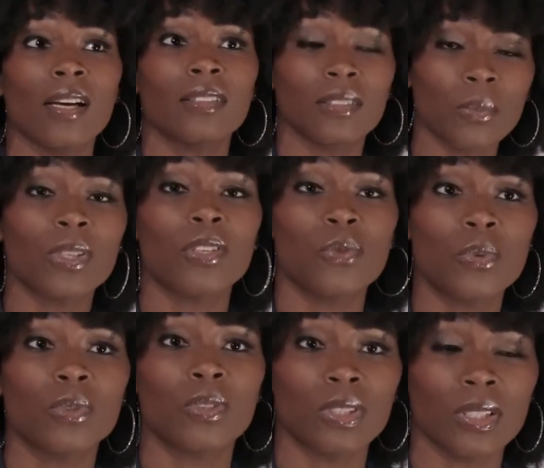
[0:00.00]
Someone who
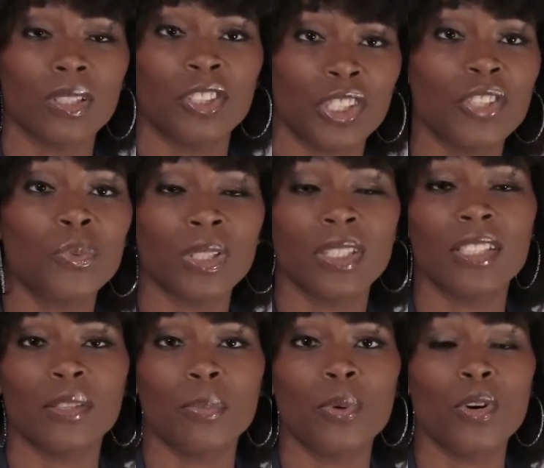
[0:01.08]
will genuinely
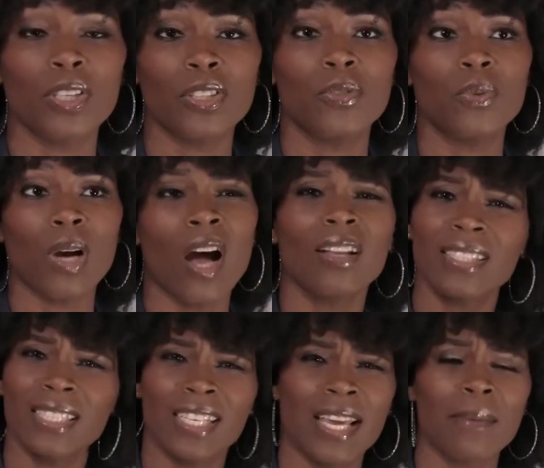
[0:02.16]
support you, all
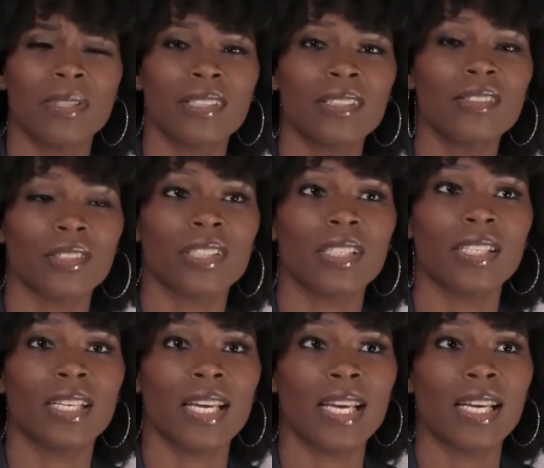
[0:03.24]
in the name of
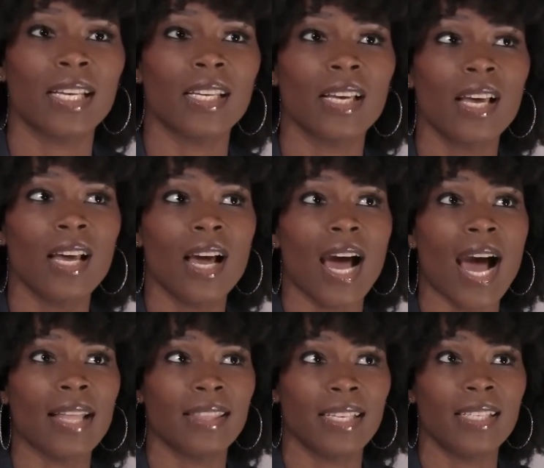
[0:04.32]
sisterhood. And
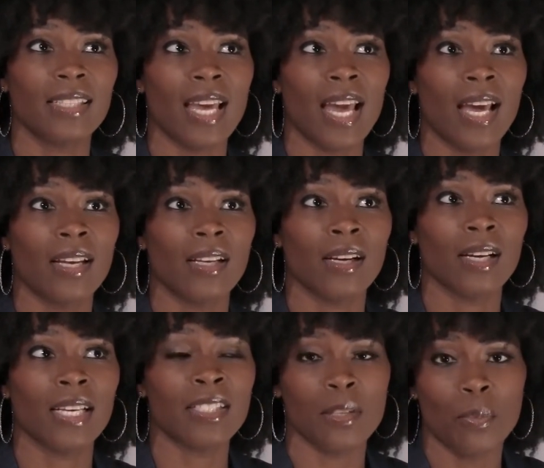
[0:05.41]
I think that
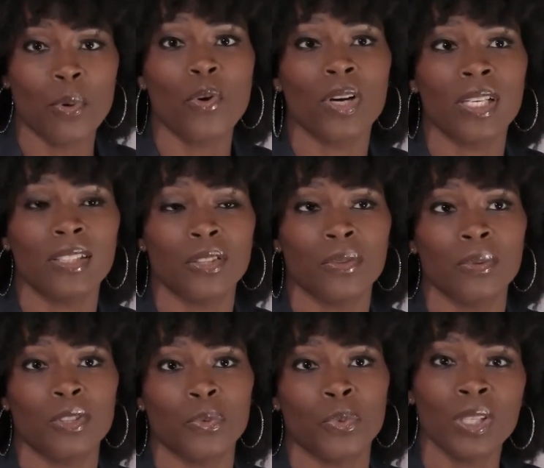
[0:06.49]
it's important
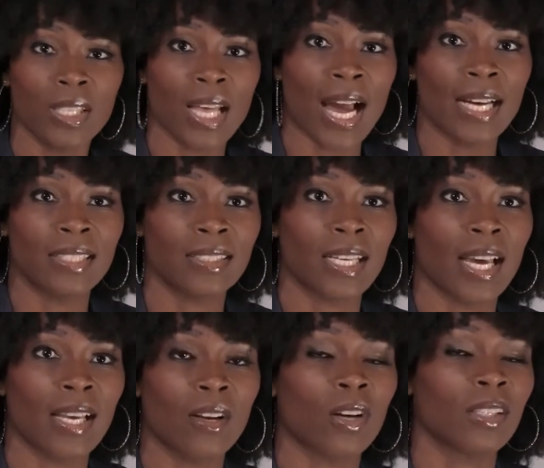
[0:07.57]
to realize
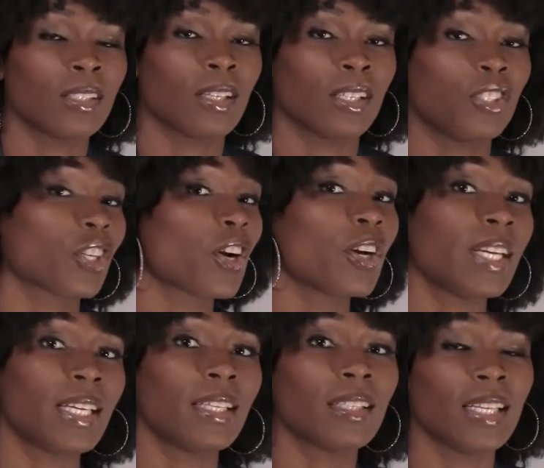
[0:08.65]
that on a
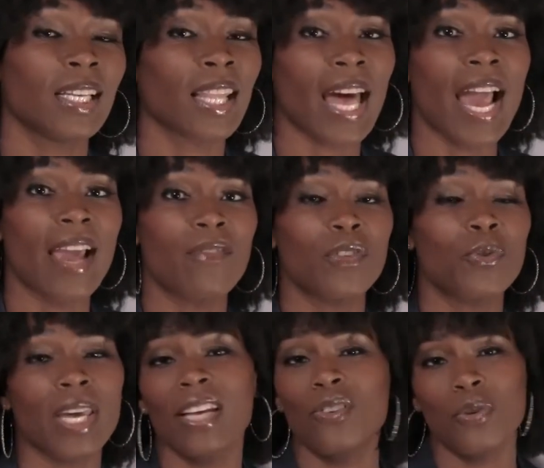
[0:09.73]
journey in life, you
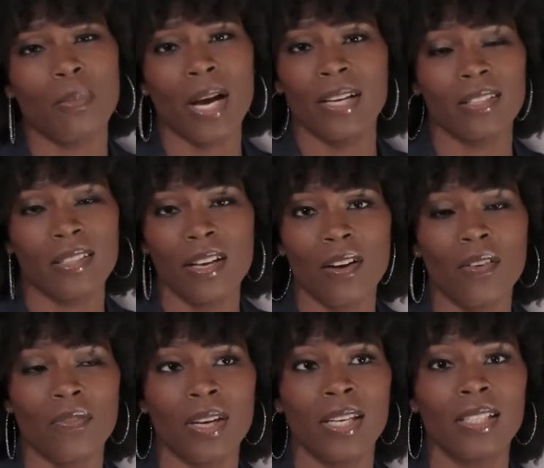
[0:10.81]
can't do it by yourself,
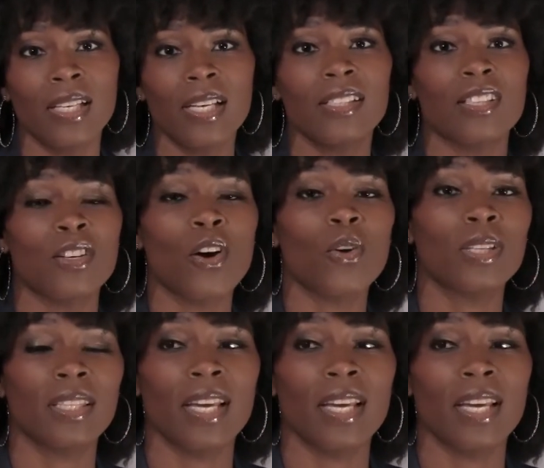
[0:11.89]
and to know that